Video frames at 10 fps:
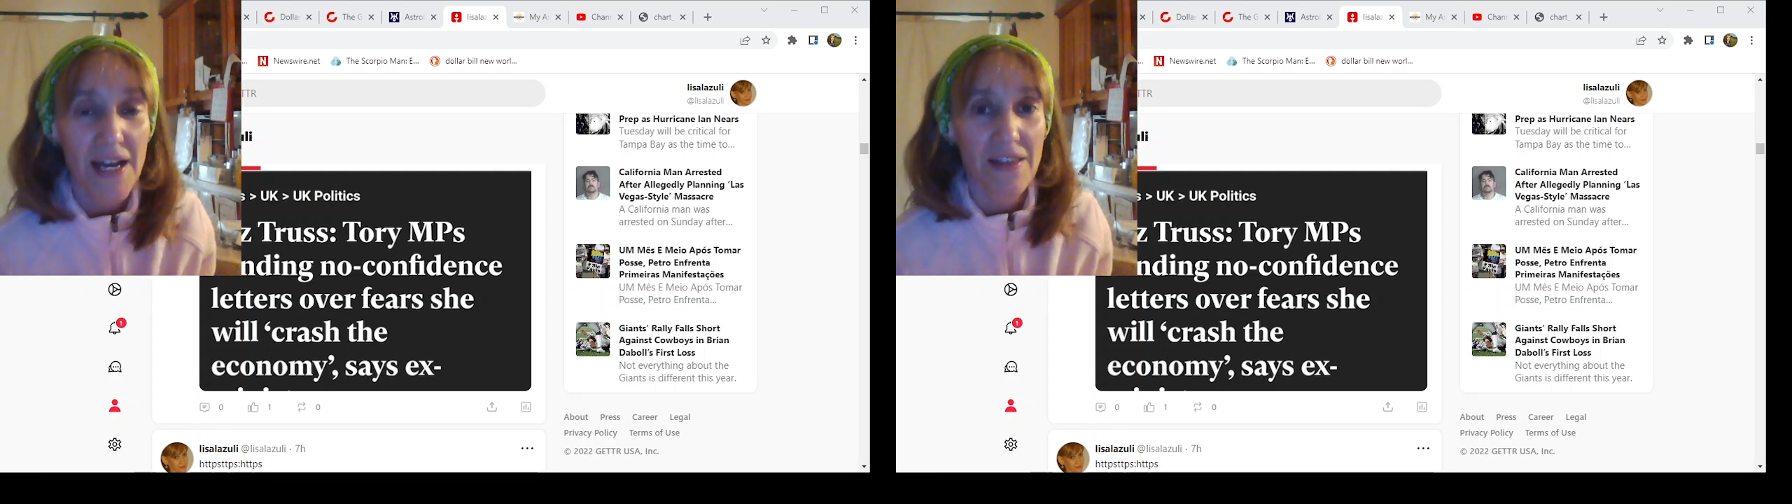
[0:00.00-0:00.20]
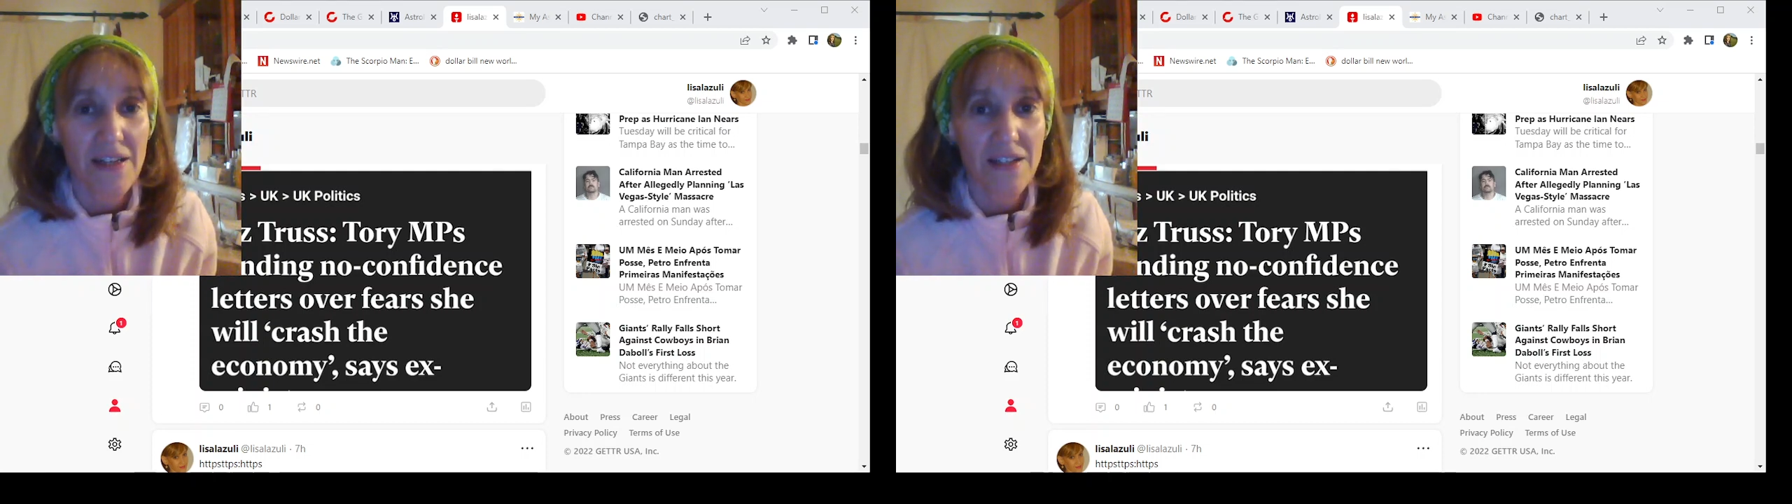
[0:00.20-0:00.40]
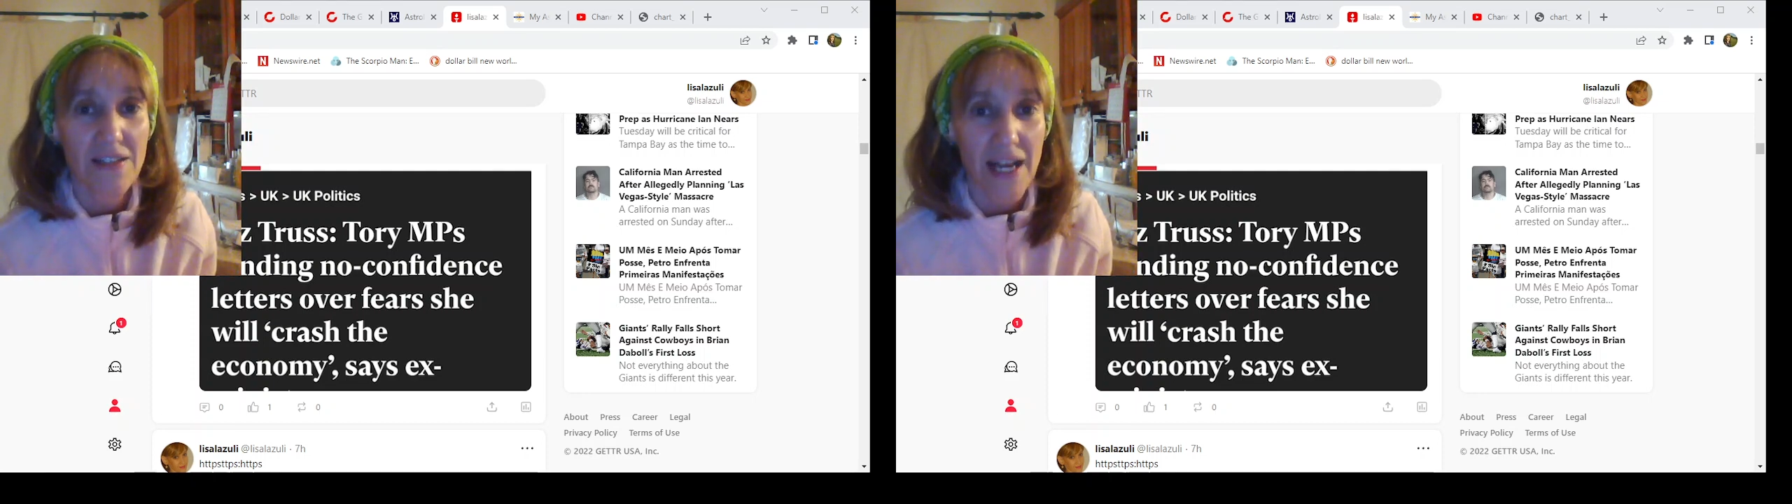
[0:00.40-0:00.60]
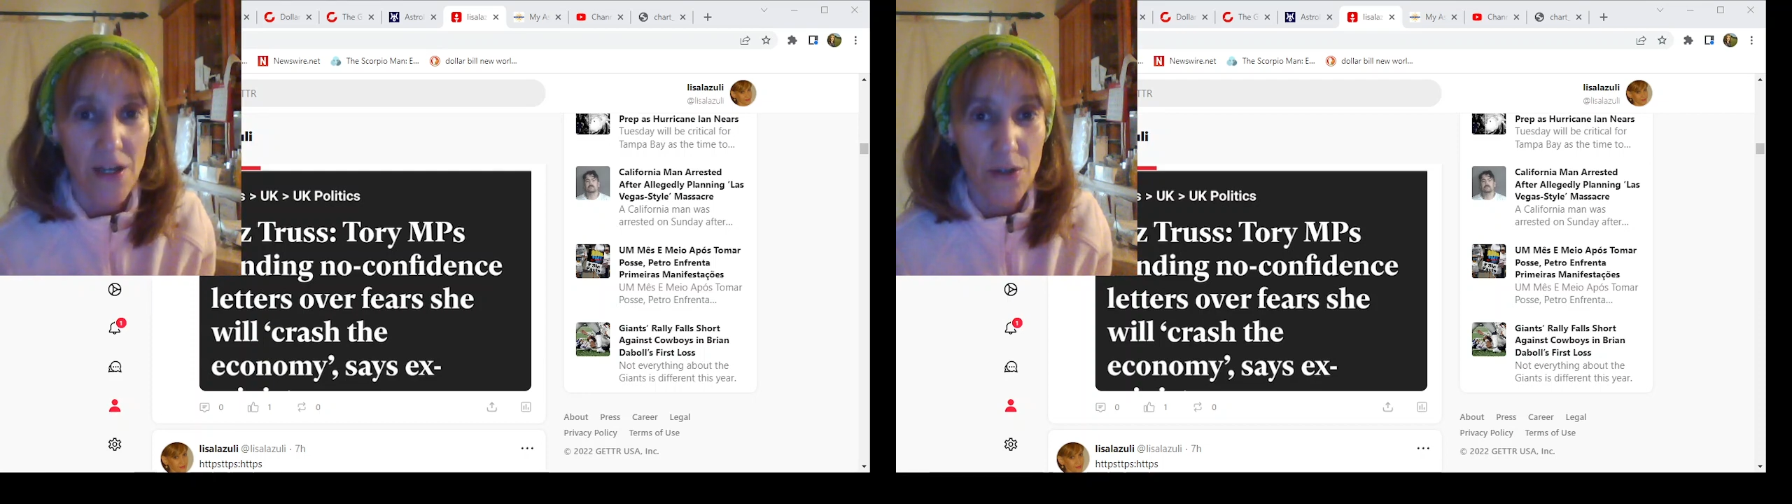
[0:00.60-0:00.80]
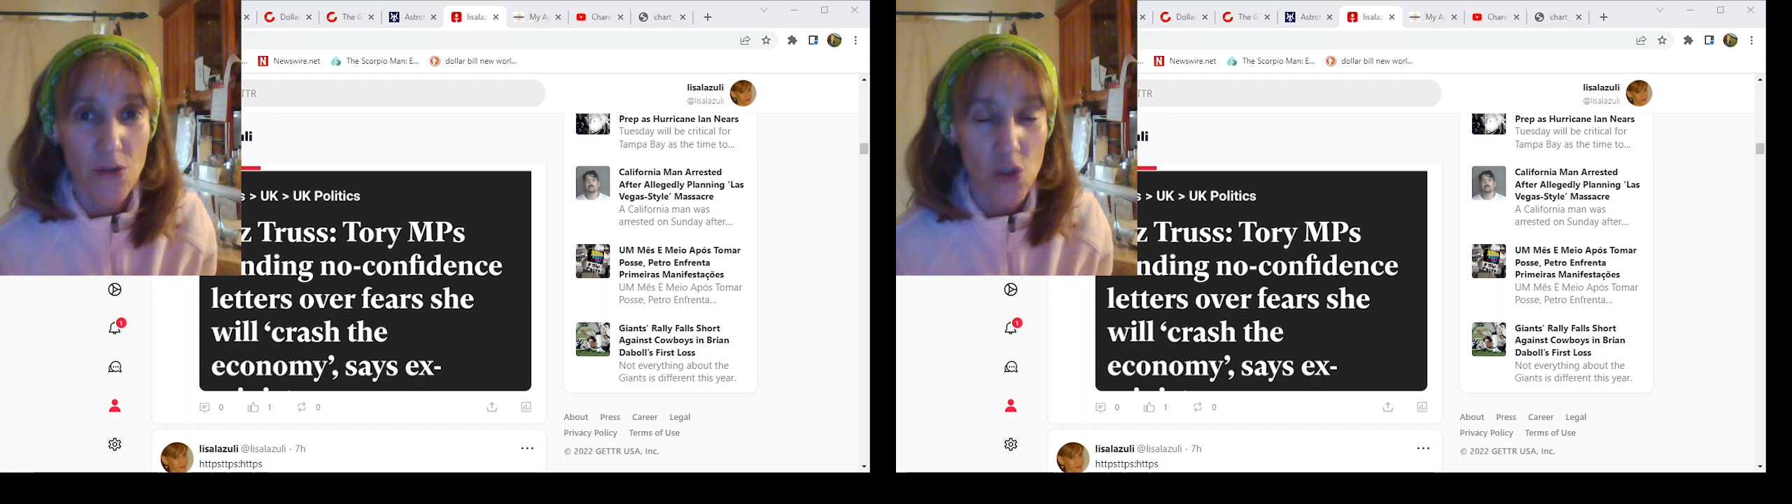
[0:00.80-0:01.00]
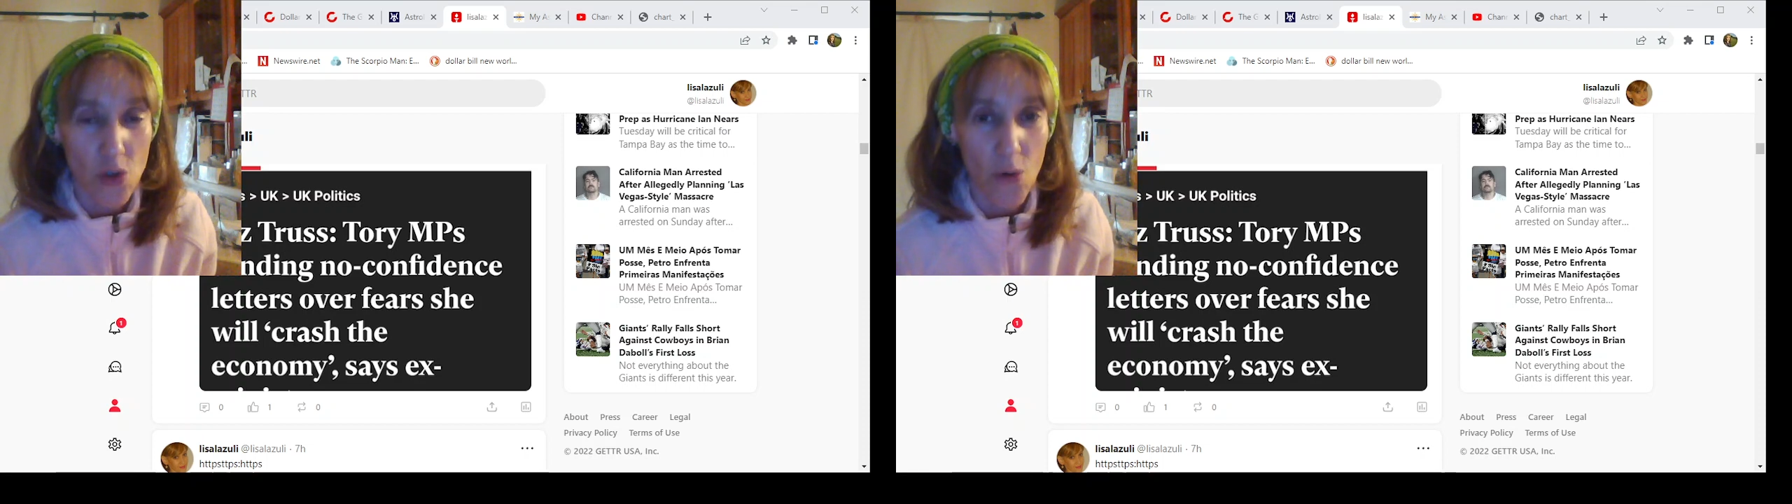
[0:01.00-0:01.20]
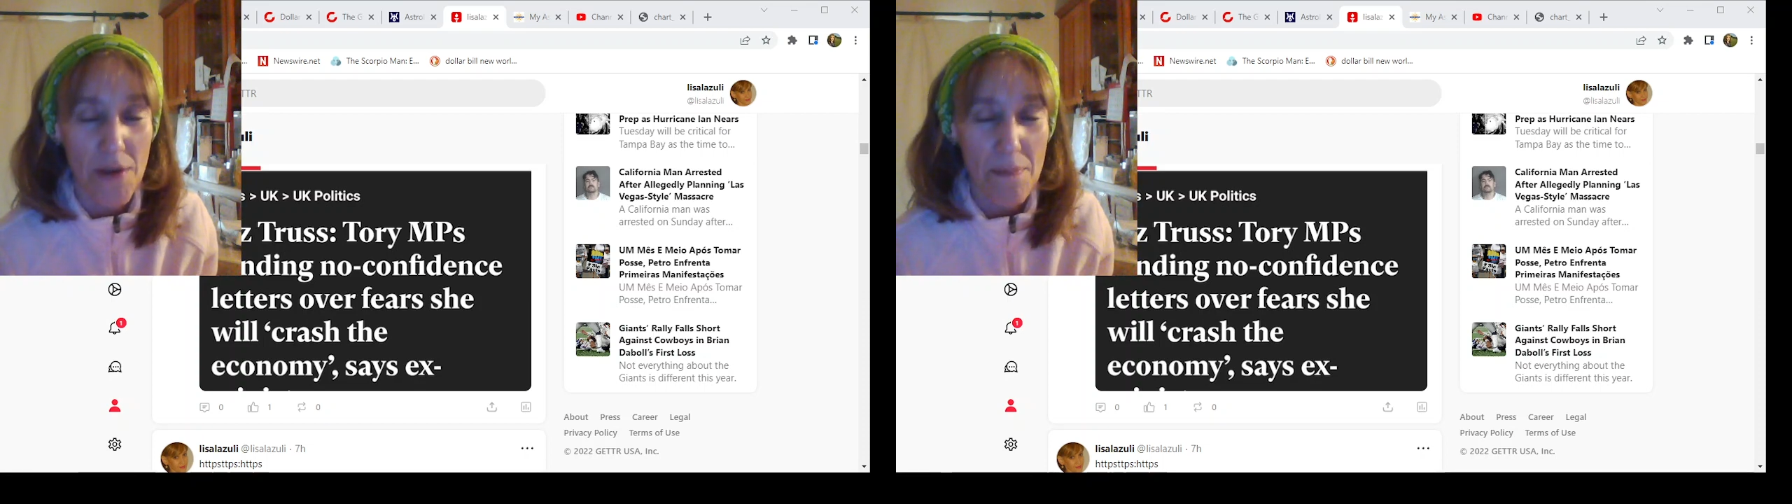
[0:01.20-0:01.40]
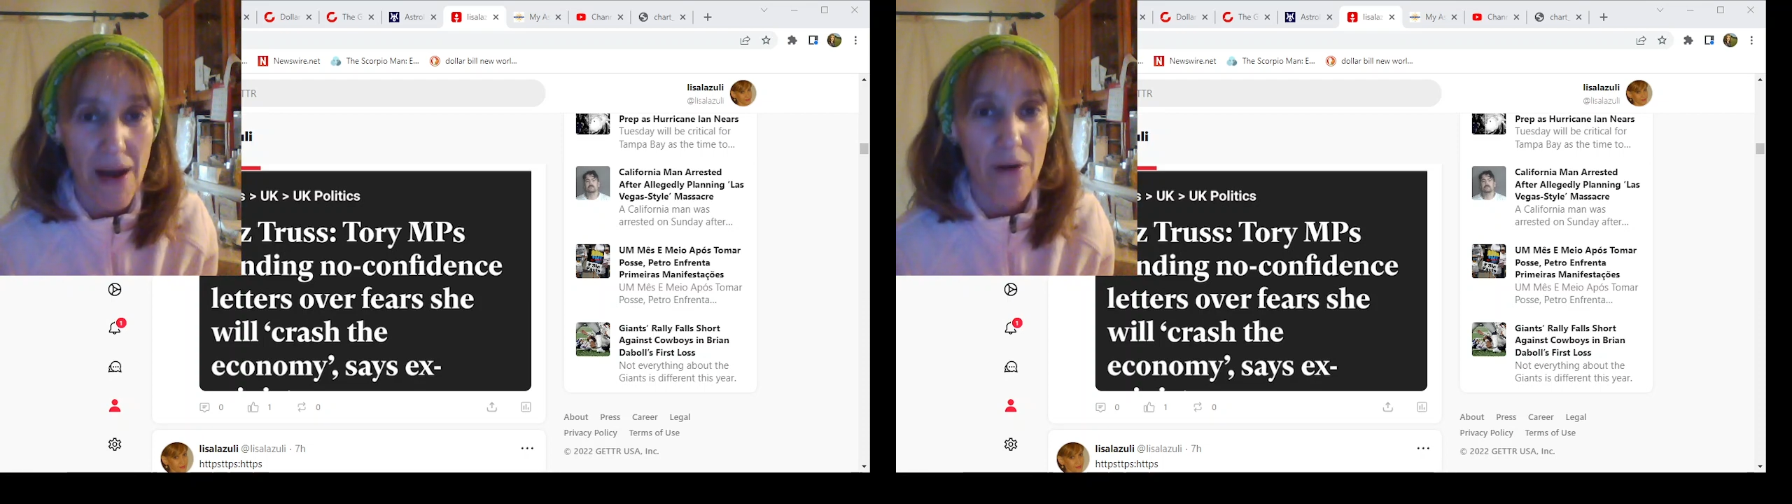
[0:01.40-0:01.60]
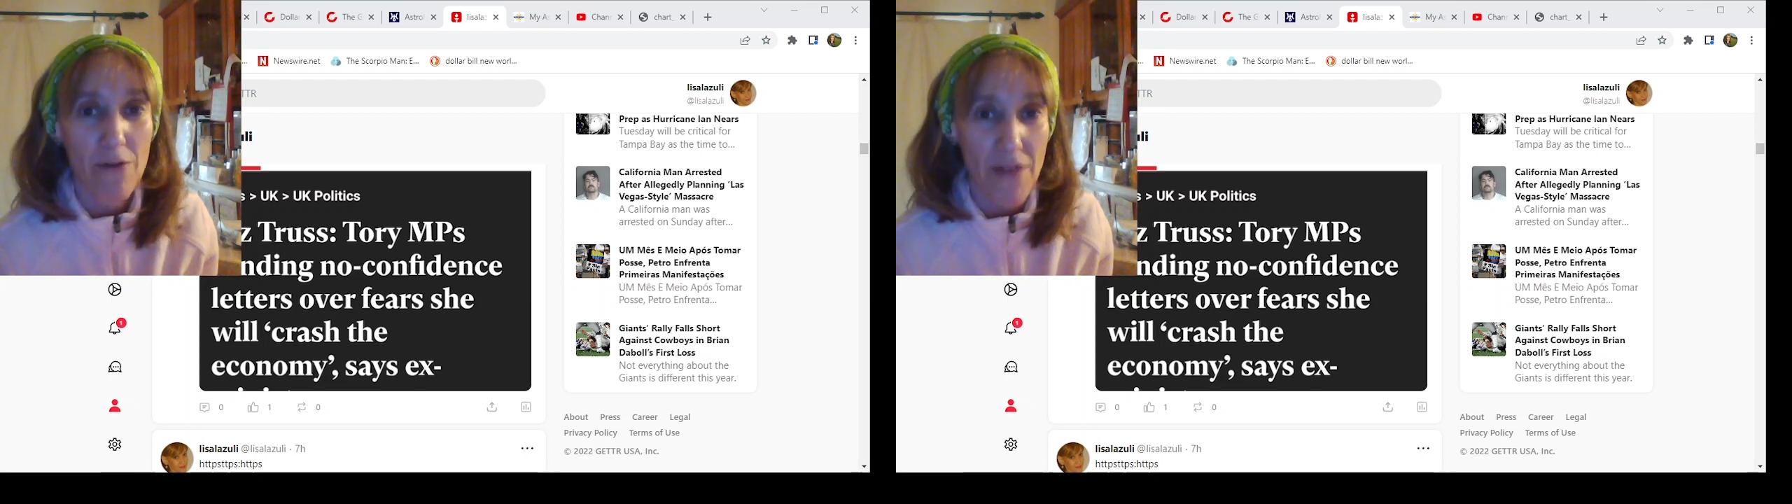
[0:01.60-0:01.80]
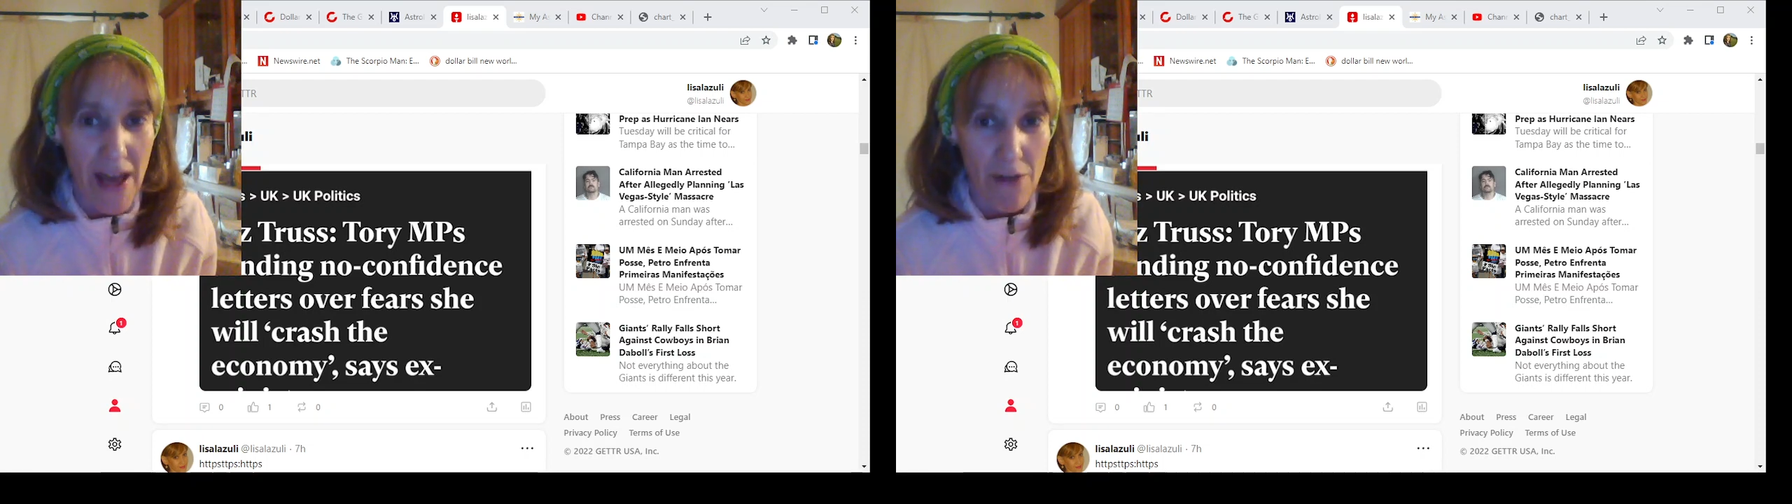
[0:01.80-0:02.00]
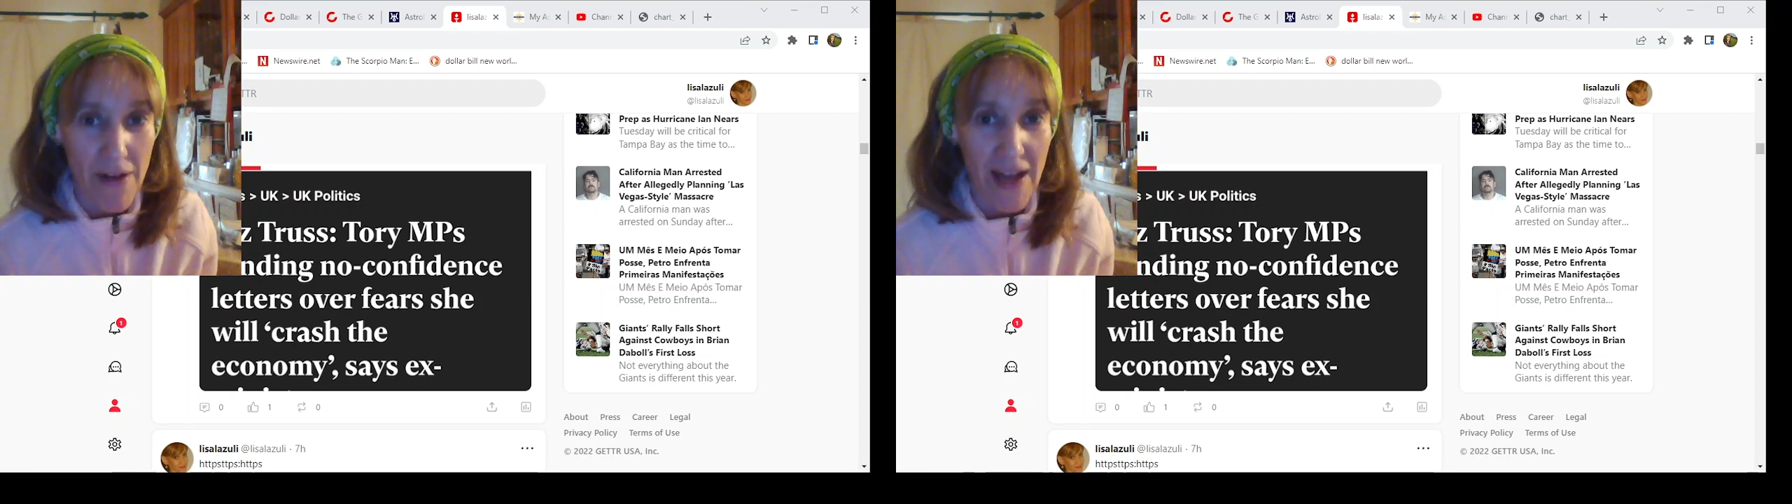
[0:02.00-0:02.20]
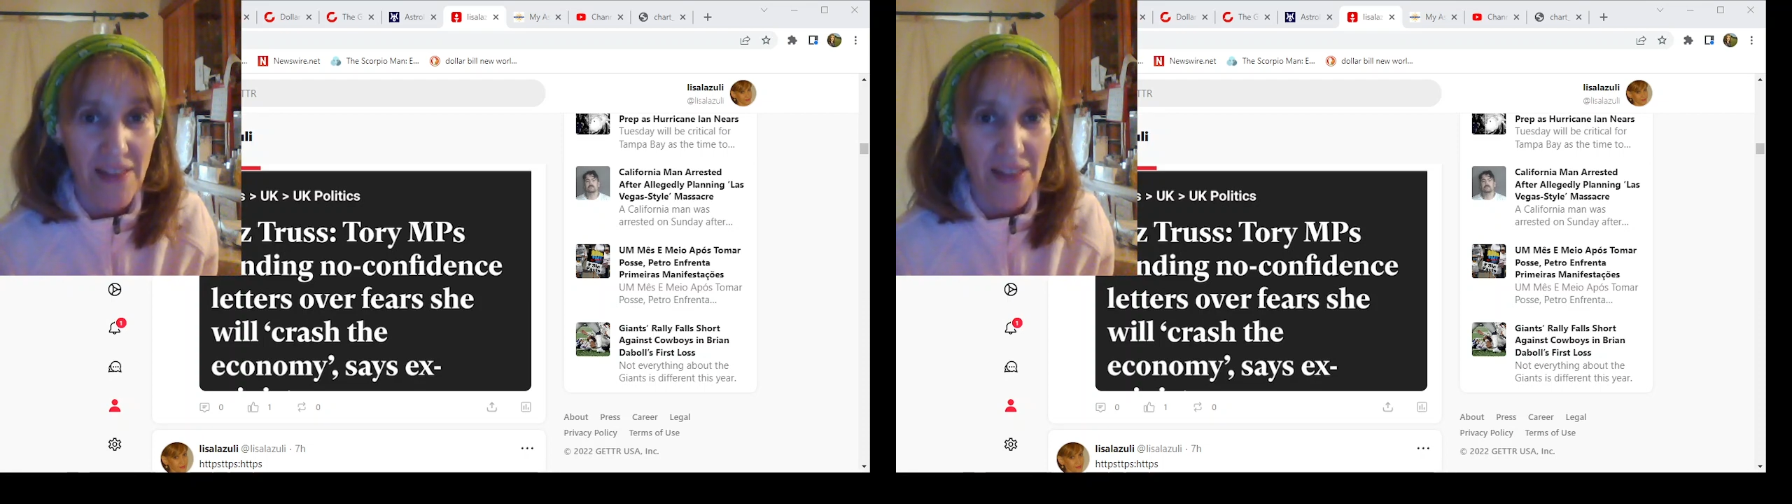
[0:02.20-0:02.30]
that it dilutes Tory power forever,